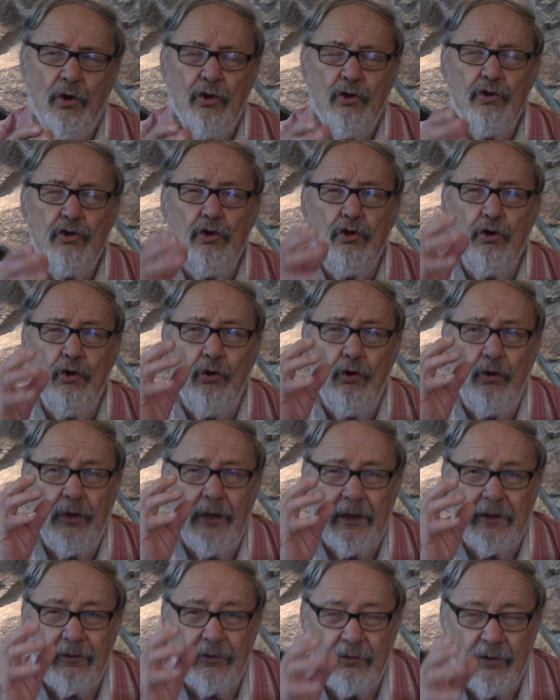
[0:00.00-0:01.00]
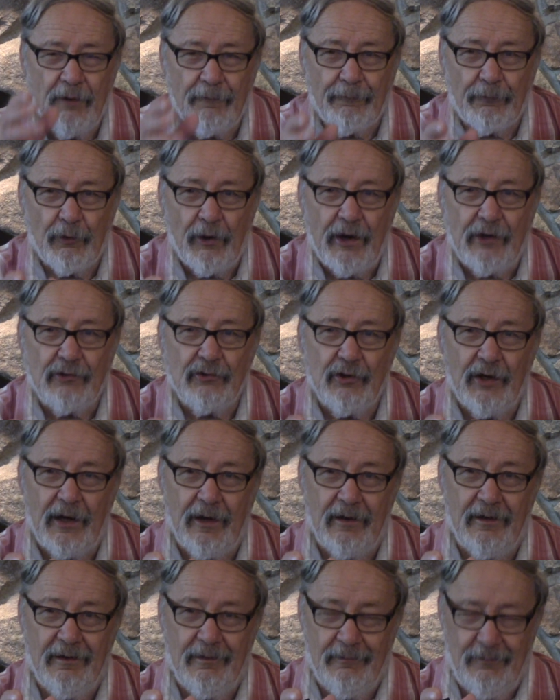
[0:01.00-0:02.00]
you can
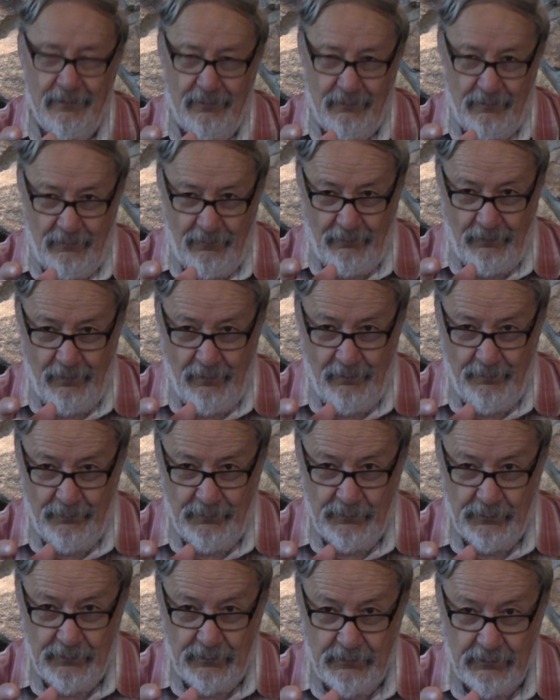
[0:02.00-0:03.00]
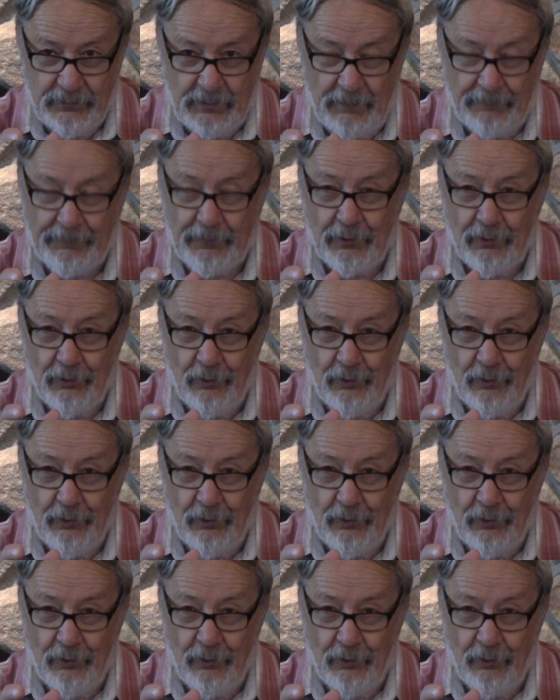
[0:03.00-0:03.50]
differentiate different